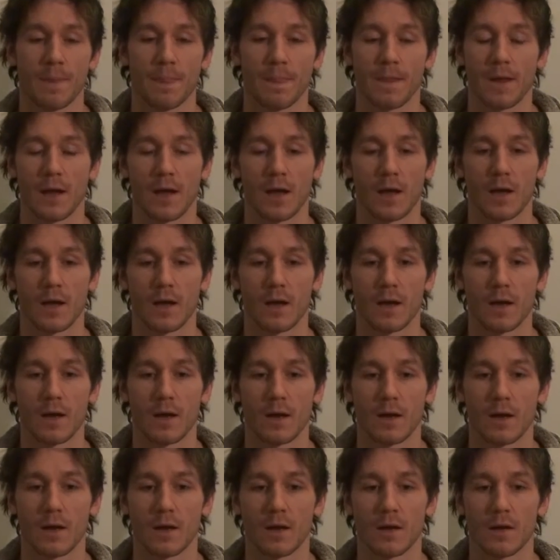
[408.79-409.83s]

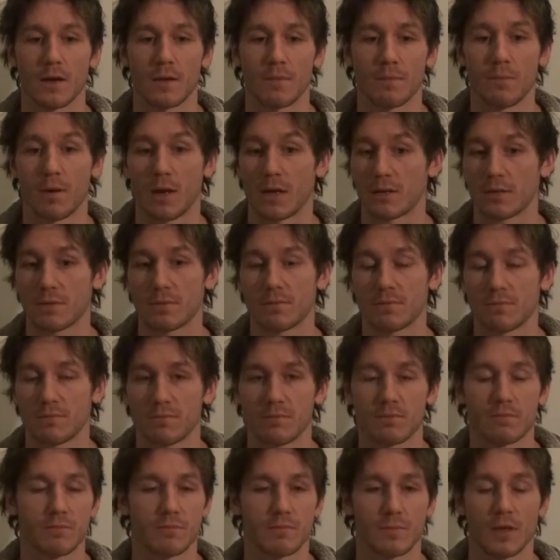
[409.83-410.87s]
But,
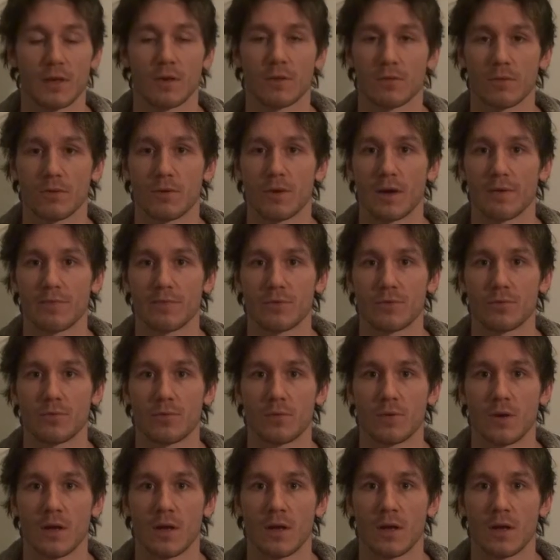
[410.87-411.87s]
you know, you have to,